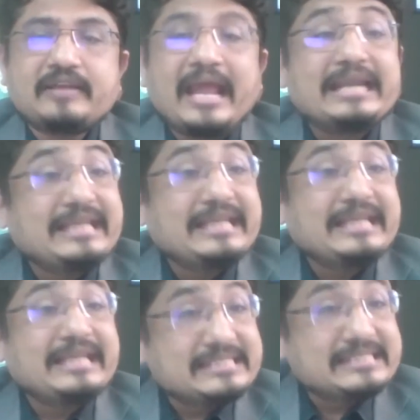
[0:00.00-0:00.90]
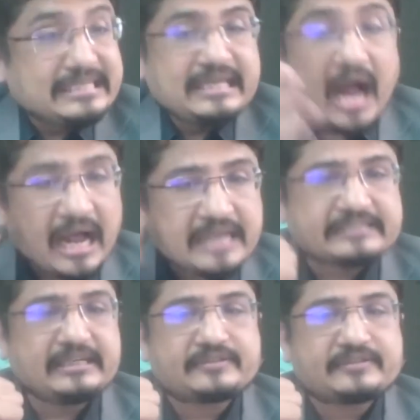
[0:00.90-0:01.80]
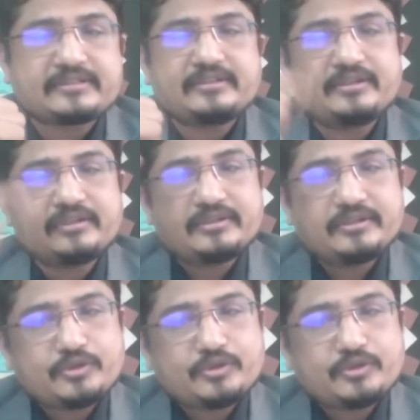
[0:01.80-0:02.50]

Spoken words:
and designate ourselves